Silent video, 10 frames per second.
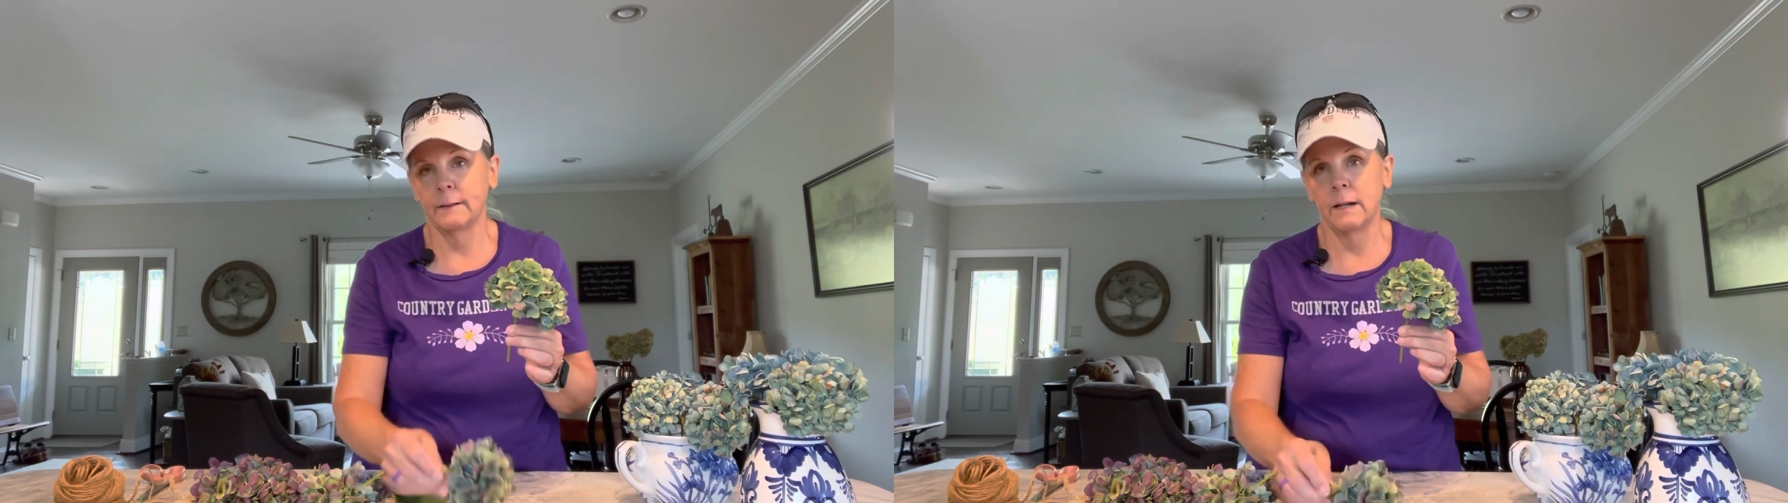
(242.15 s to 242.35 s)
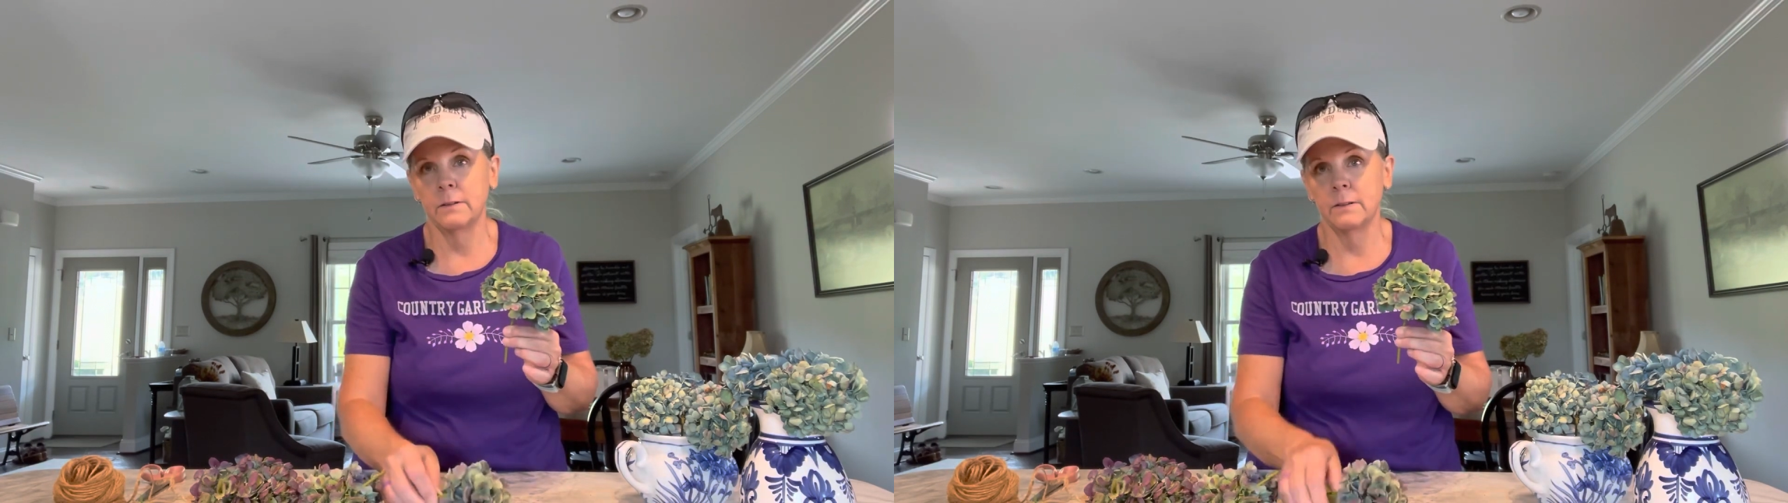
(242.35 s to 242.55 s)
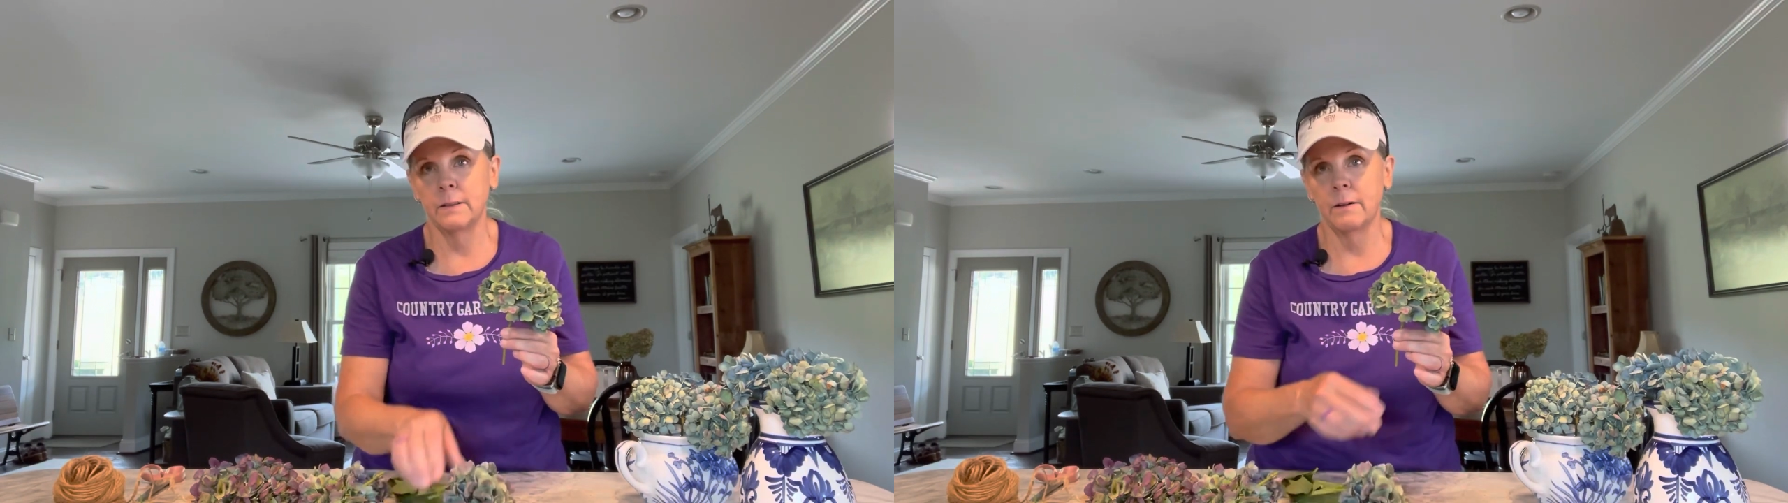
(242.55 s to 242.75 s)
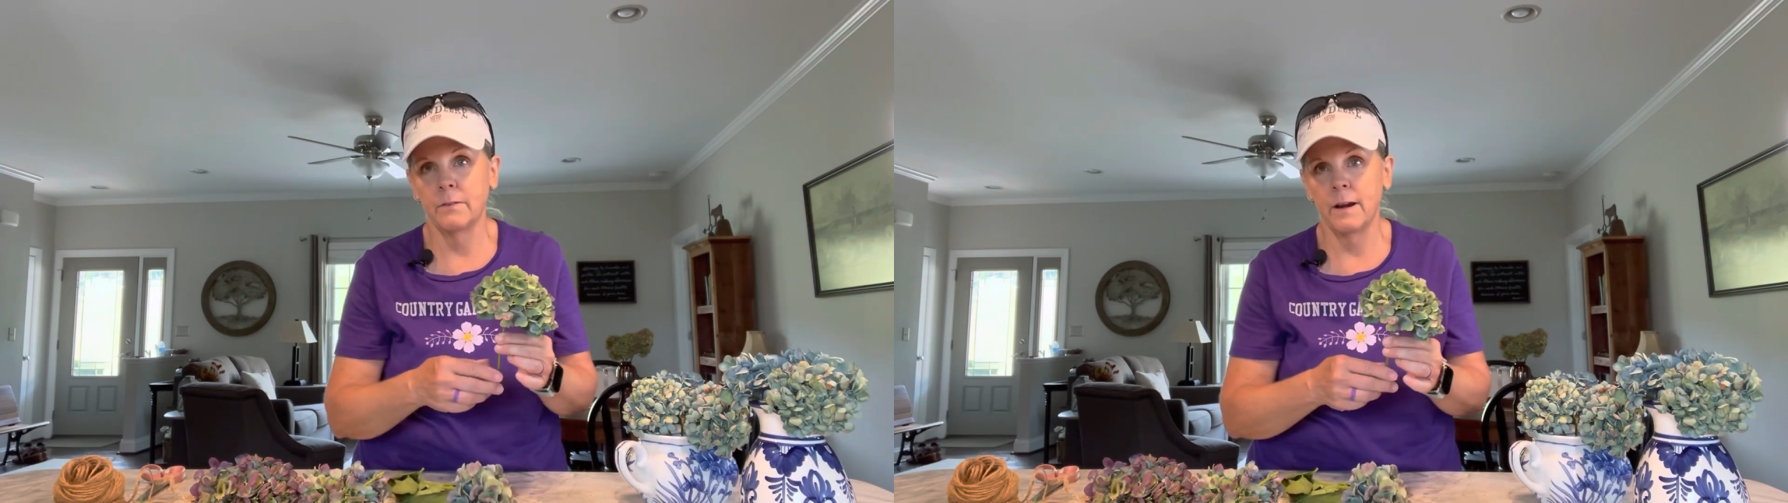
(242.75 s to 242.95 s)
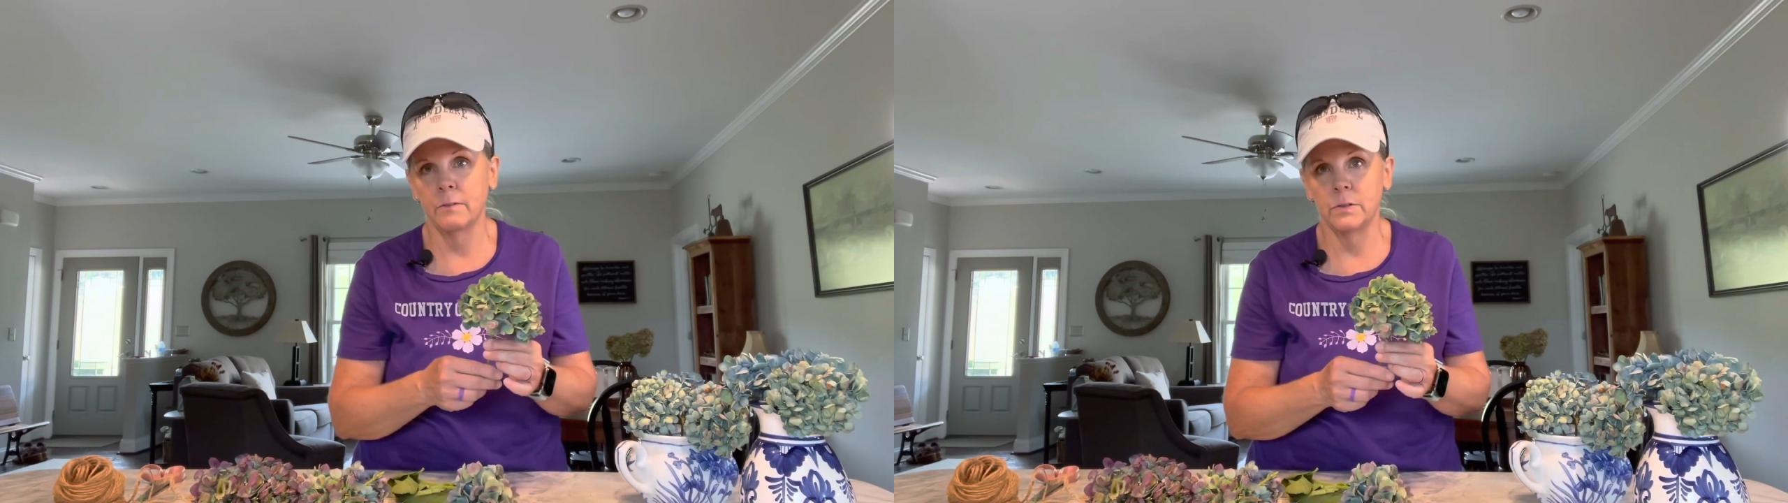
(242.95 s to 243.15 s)
I just
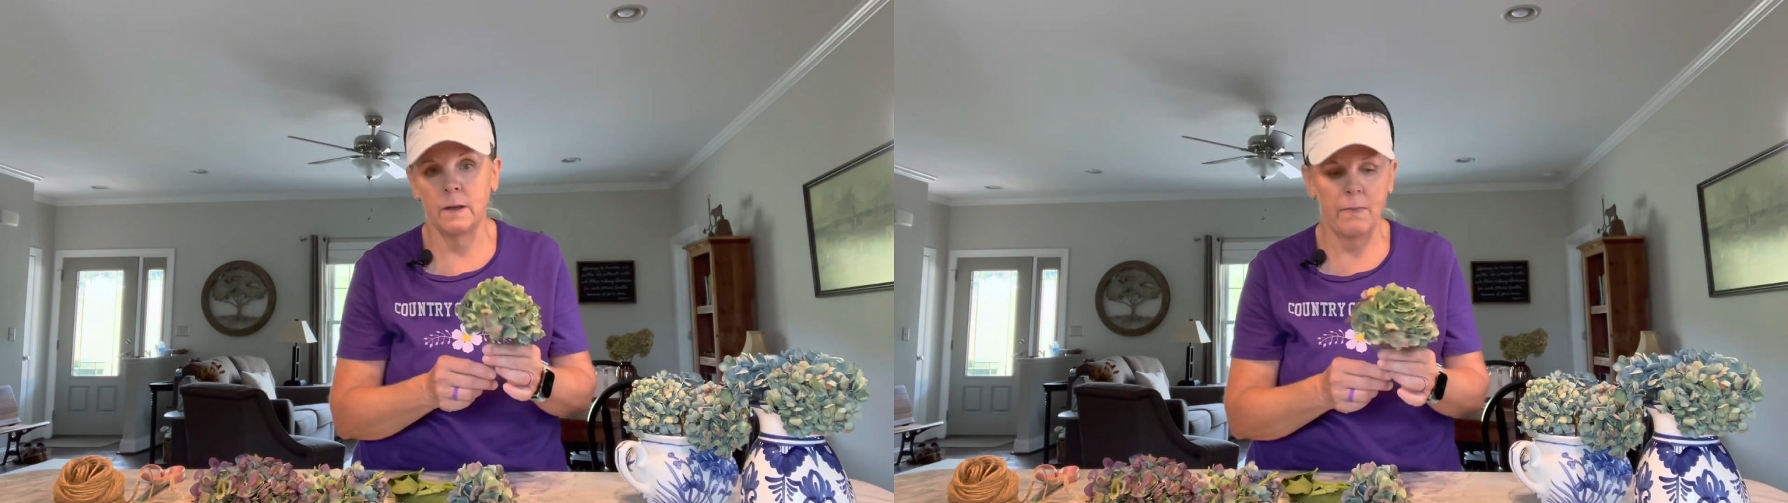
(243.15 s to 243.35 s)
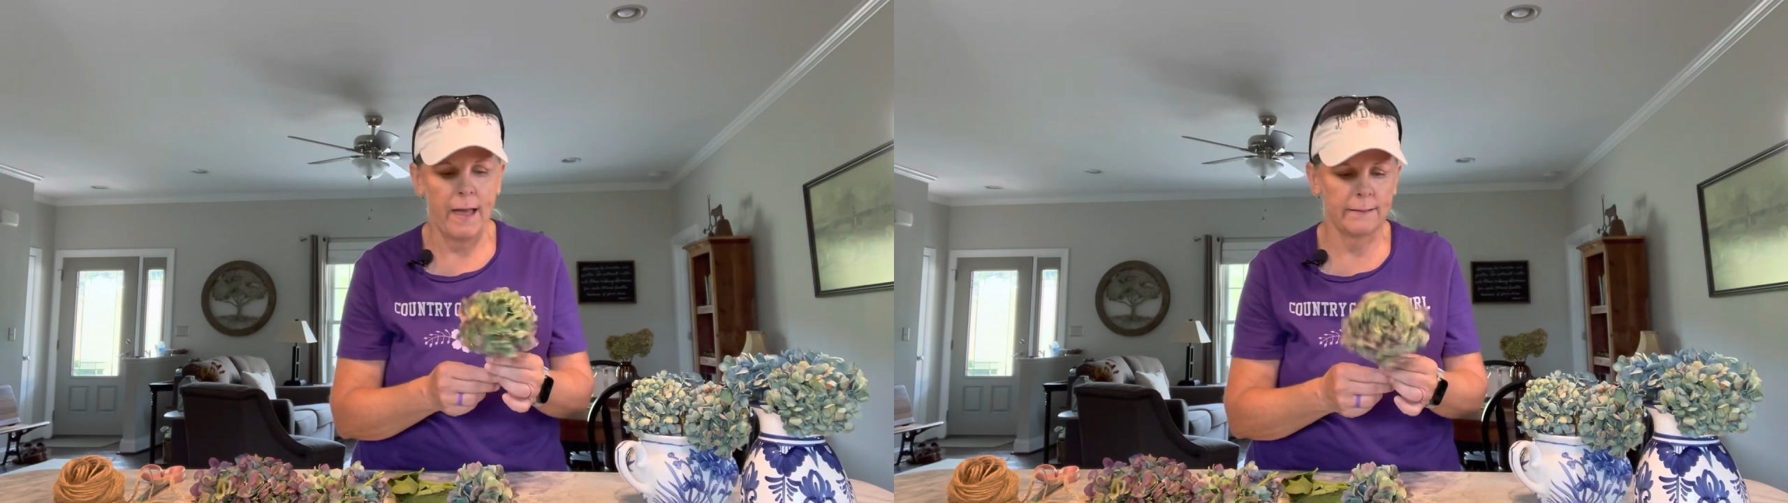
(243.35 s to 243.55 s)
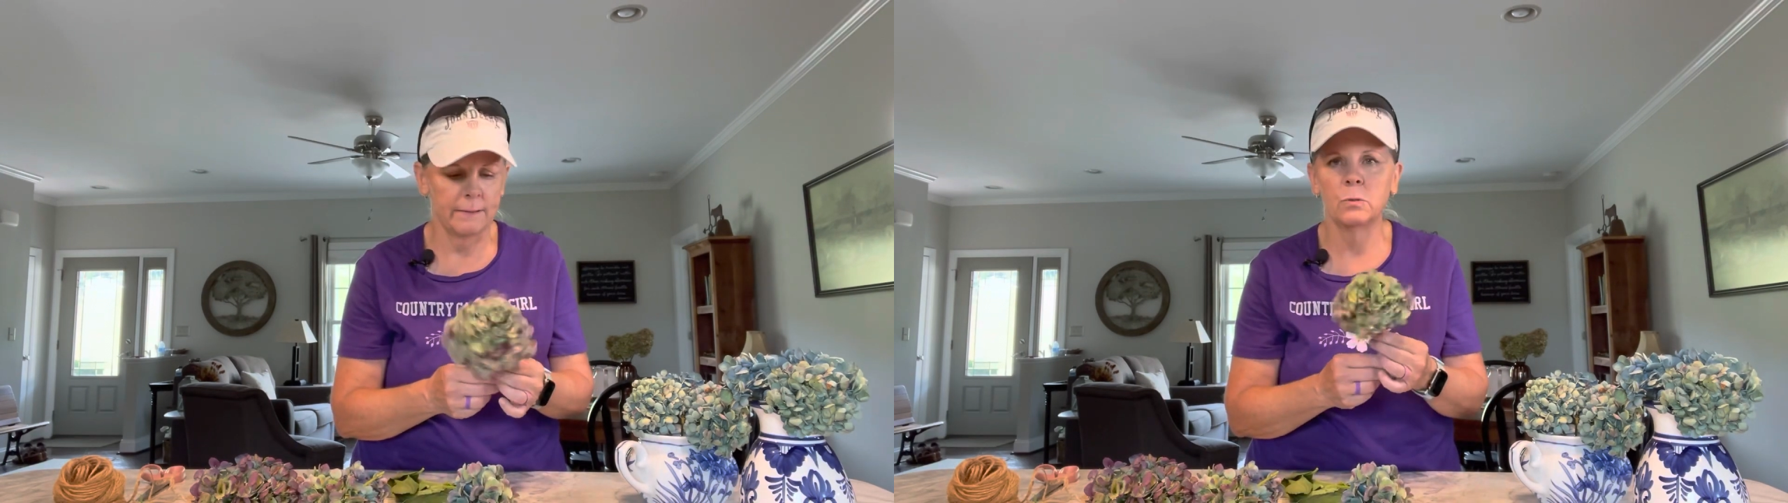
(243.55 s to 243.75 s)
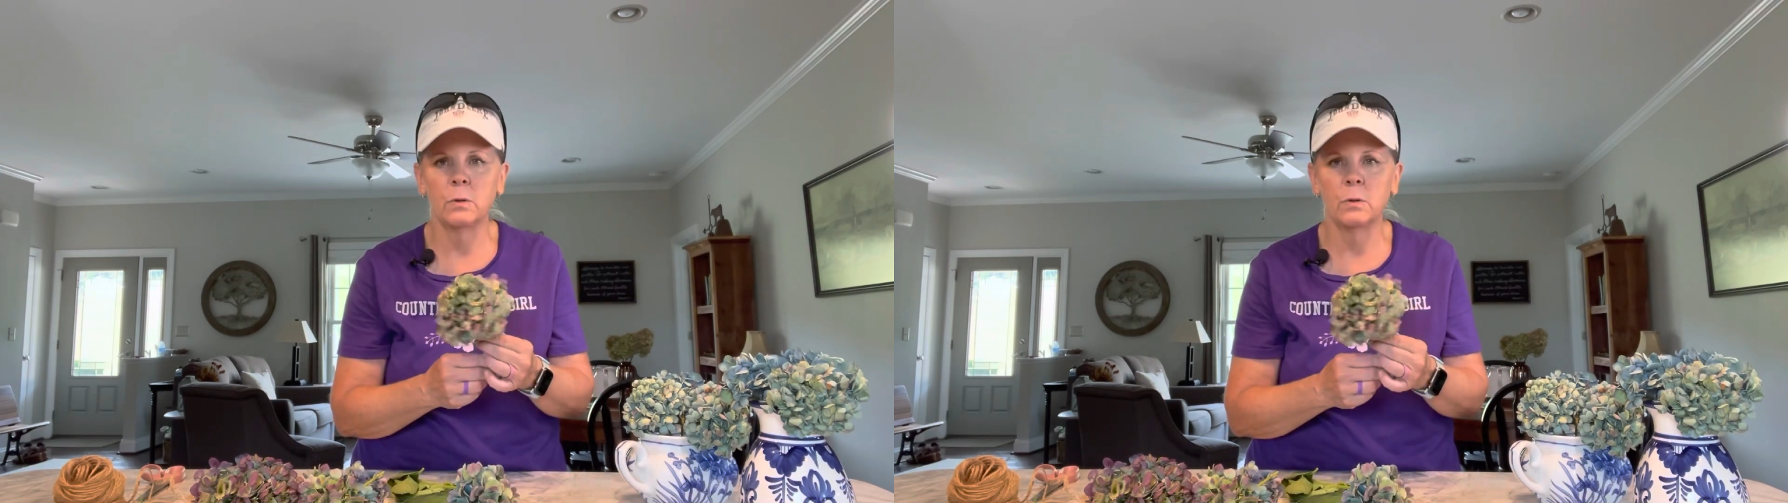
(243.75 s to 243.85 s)
never have done that.